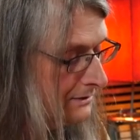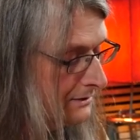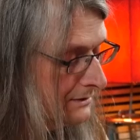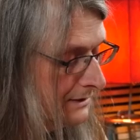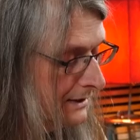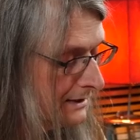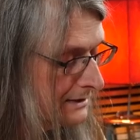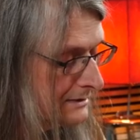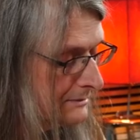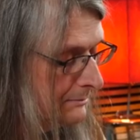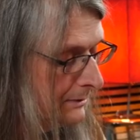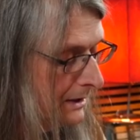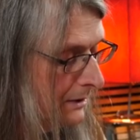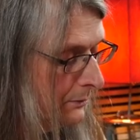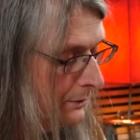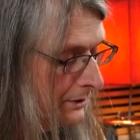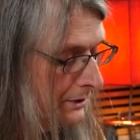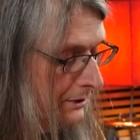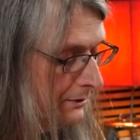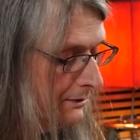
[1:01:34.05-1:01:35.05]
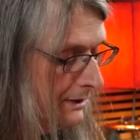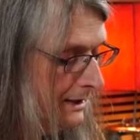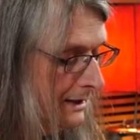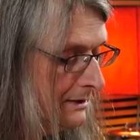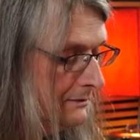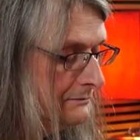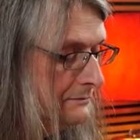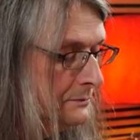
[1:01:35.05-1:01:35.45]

to the next spot where you're at.